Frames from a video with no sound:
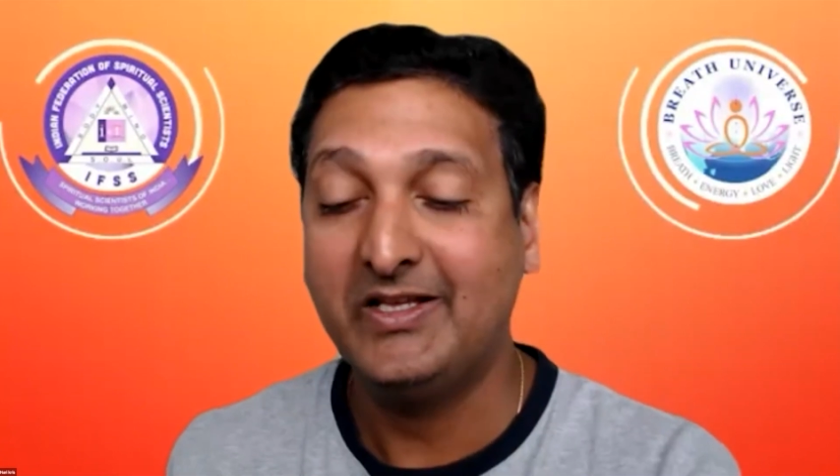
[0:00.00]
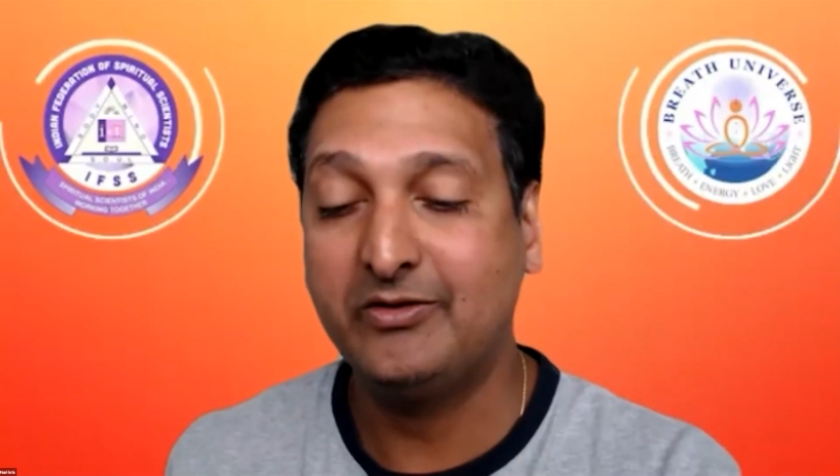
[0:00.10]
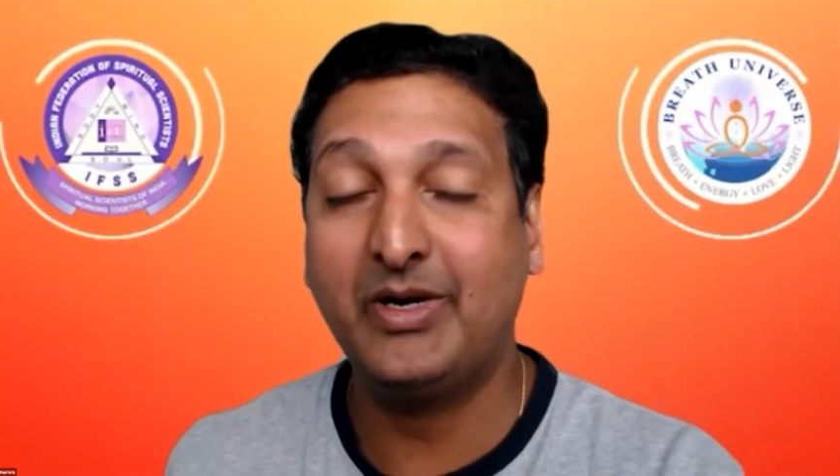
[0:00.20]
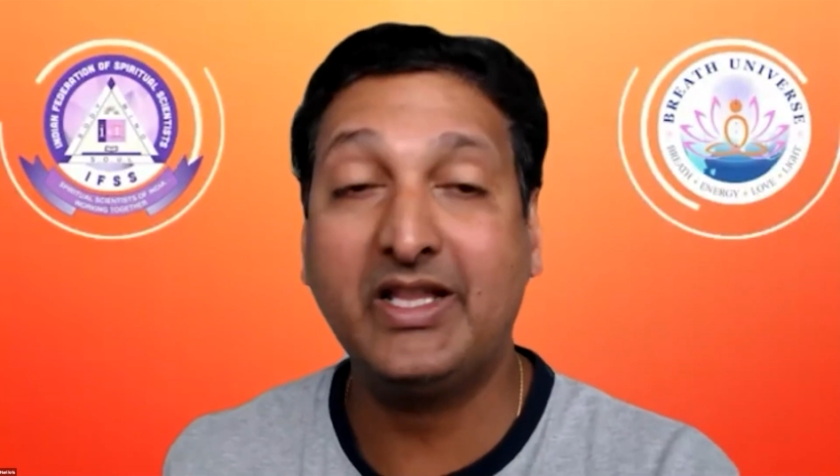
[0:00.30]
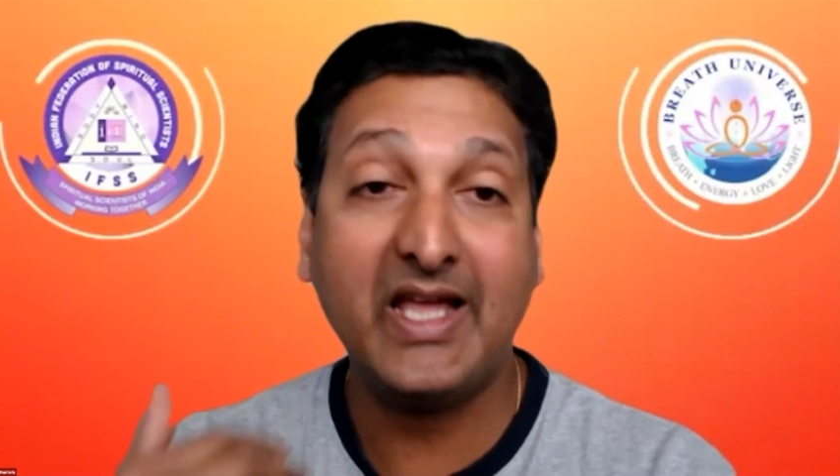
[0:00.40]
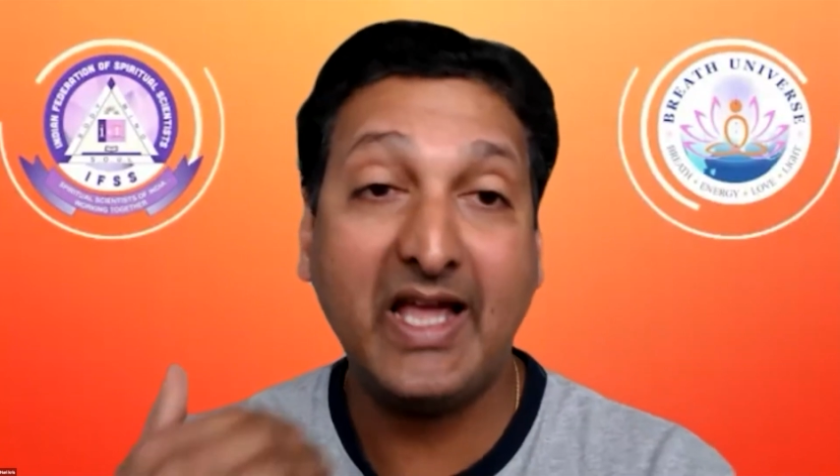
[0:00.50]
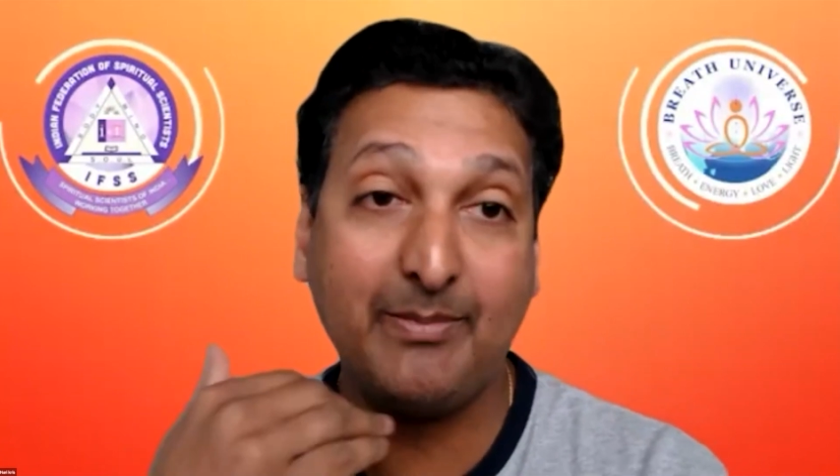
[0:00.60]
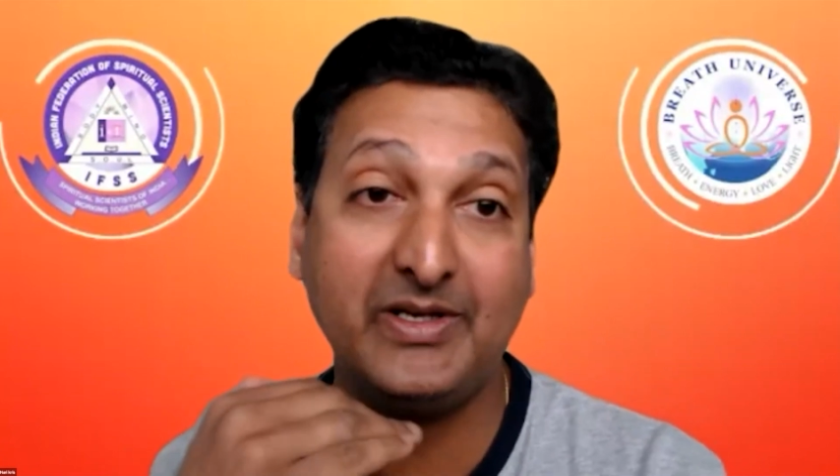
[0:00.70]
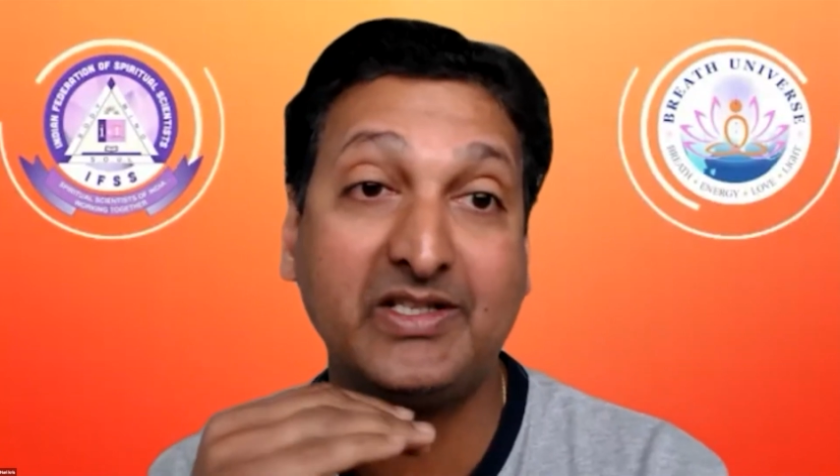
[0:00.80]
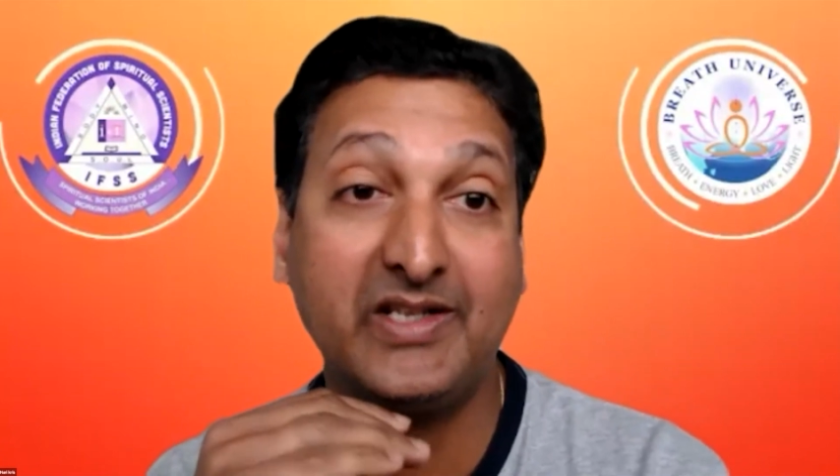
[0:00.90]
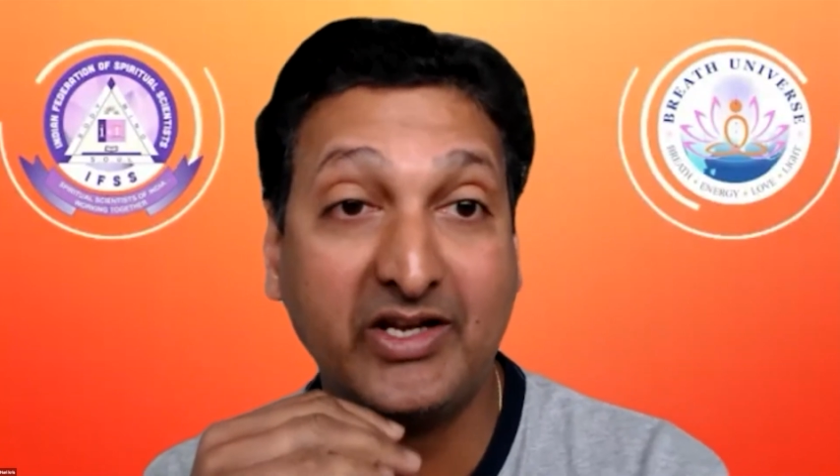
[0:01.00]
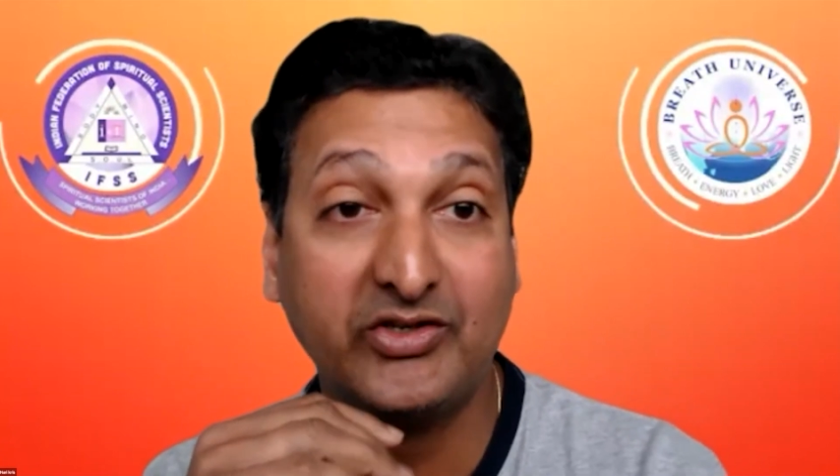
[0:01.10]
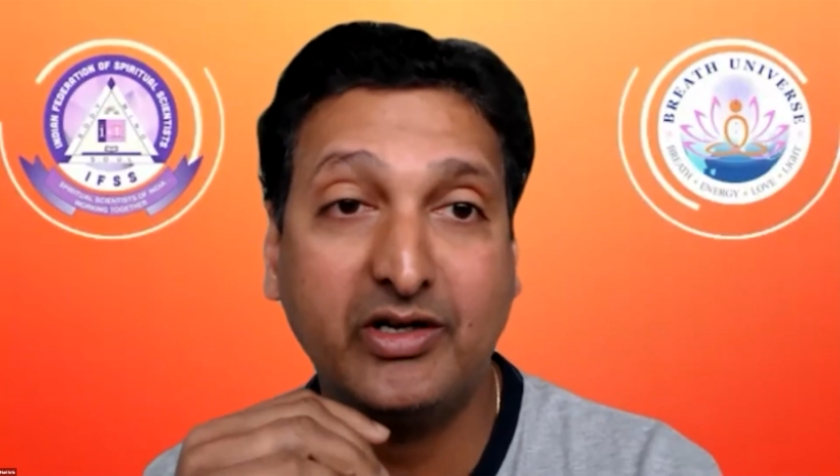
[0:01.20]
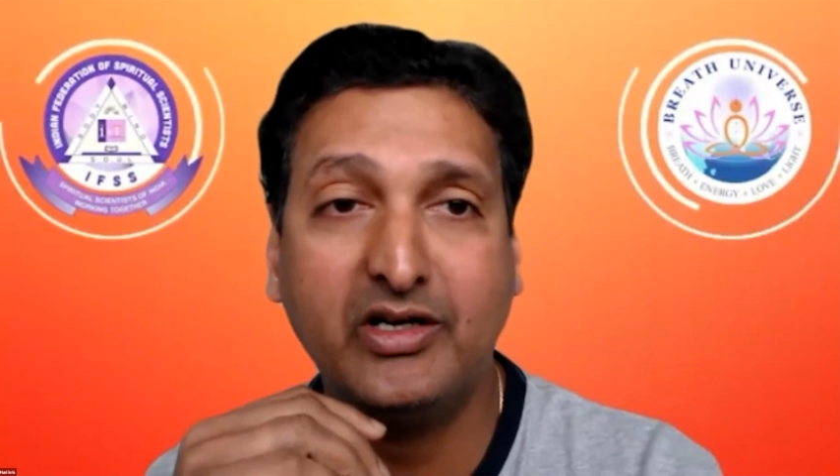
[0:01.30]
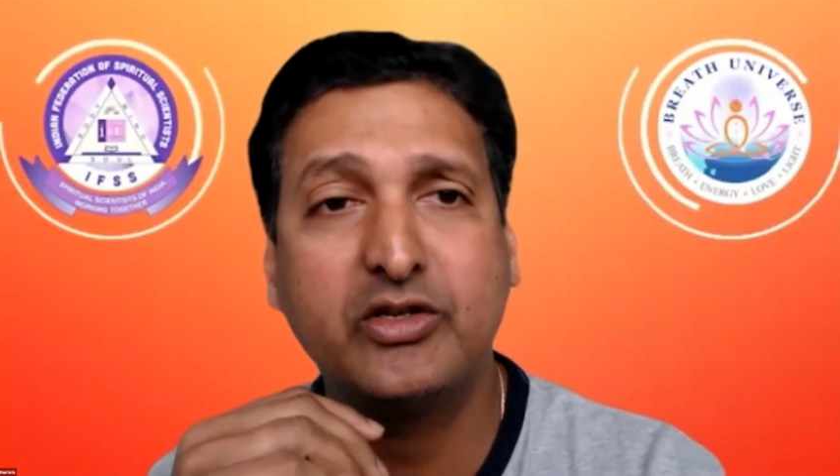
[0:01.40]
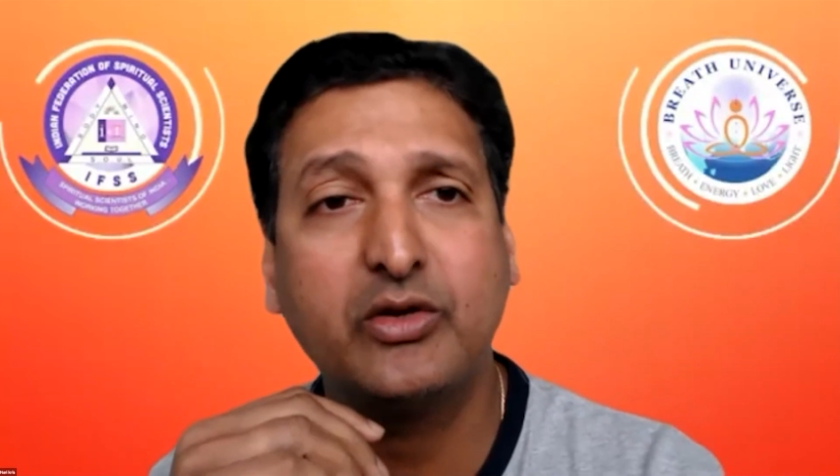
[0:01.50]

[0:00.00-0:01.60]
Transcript: So breath happens naturally.